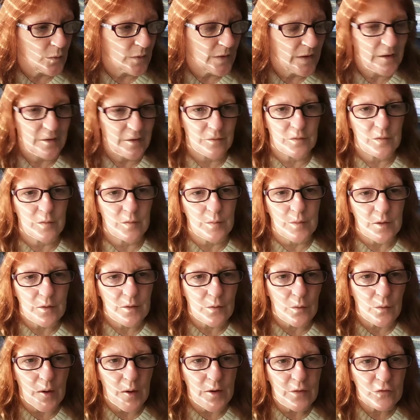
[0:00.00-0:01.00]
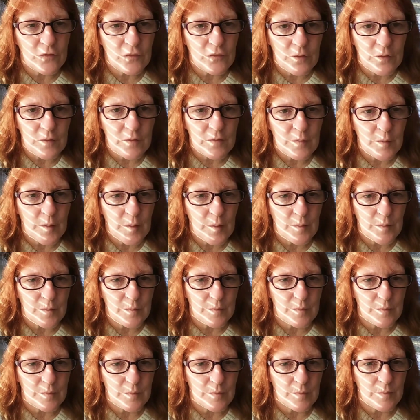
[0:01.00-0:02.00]
Intimate questions
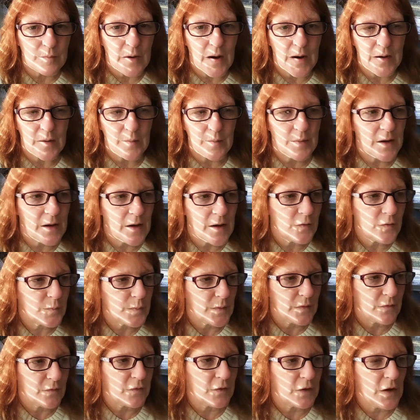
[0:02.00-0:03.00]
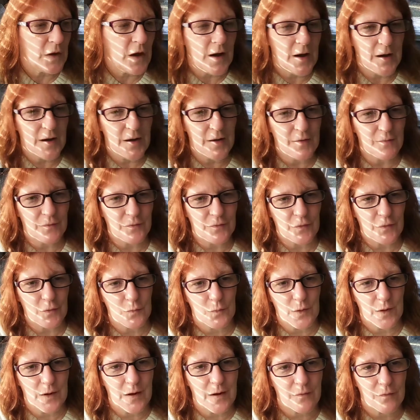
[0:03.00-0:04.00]
about mine and my husband's lives or
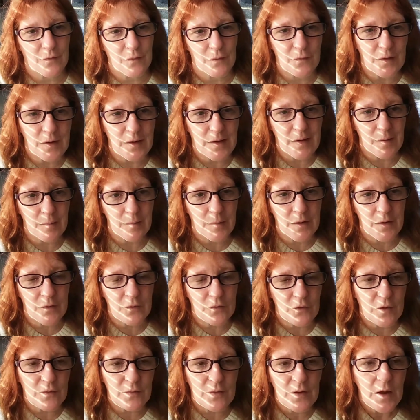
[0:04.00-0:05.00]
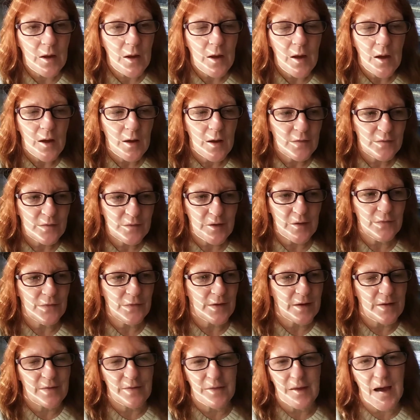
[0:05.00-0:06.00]
whatever, if you get my drift. Stuff
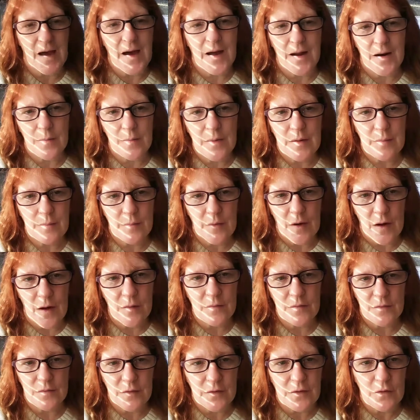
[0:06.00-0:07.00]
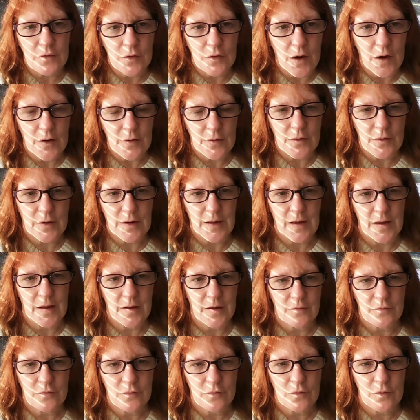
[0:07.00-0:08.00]
like that. I mean, I'm obviously not going to
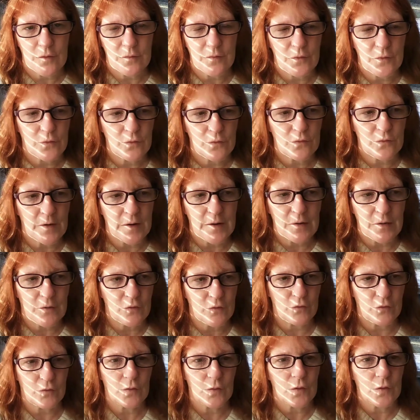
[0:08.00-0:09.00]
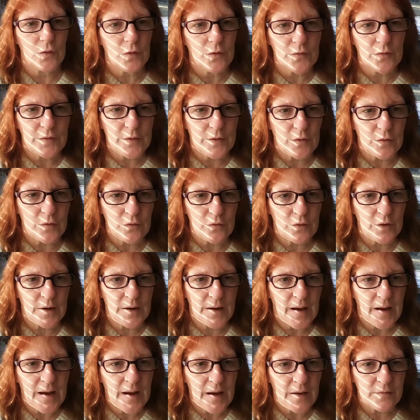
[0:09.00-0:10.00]
answer. And if there's like trolls that are
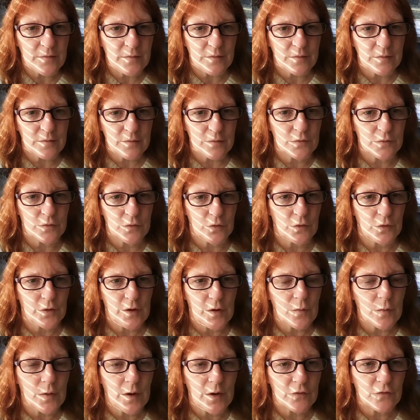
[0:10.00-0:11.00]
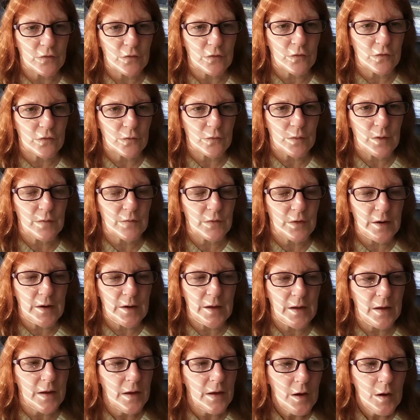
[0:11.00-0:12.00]
trying to ask dirty questions or whatever,
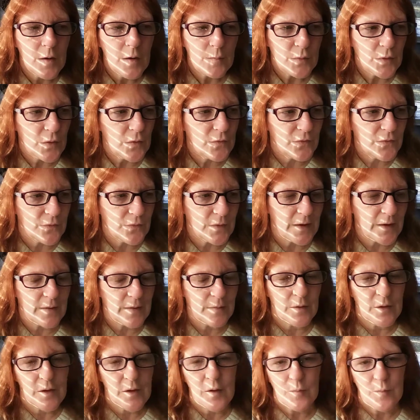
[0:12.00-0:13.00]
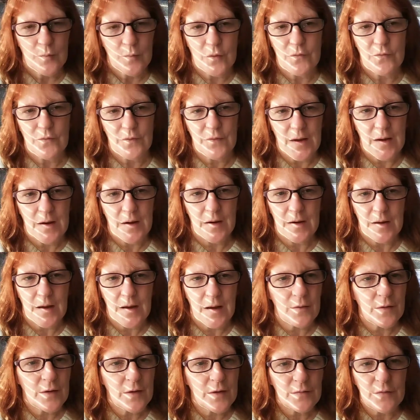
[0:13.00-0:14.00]
any profanity,
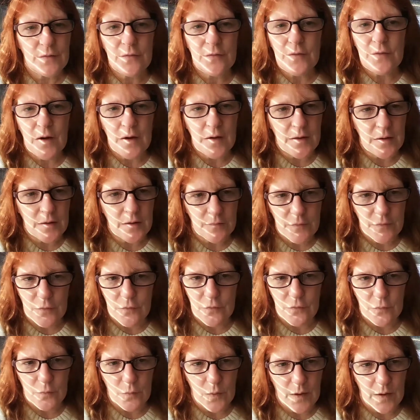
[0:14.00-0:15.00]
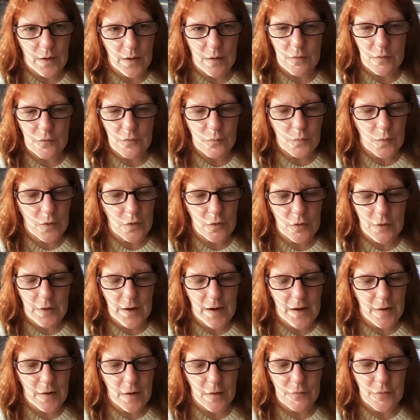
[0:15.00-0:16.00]
I don't give a fuck if you swear your
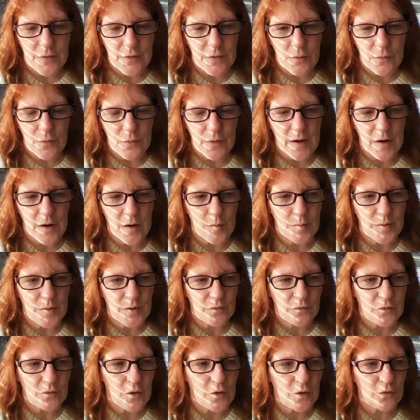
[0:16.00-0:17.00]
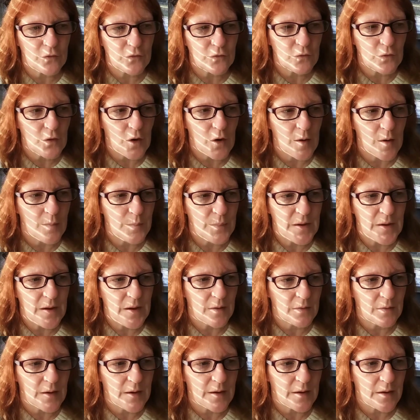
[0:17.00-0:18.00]
head off. I don't care. But as long as you're not
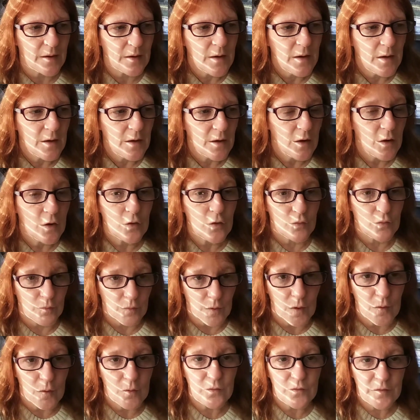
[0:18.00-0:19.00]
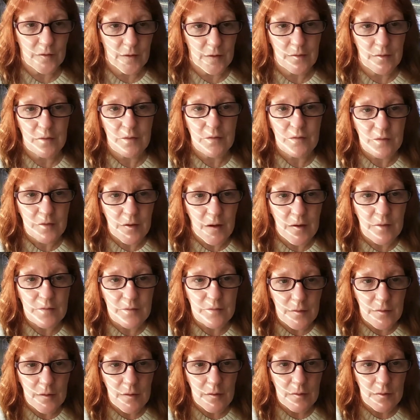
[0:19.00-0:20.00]
being like gross and
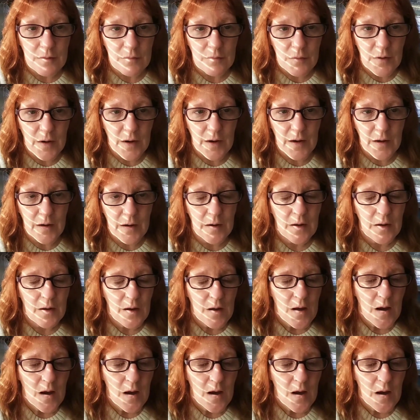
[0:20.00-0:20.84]
disgusting, right?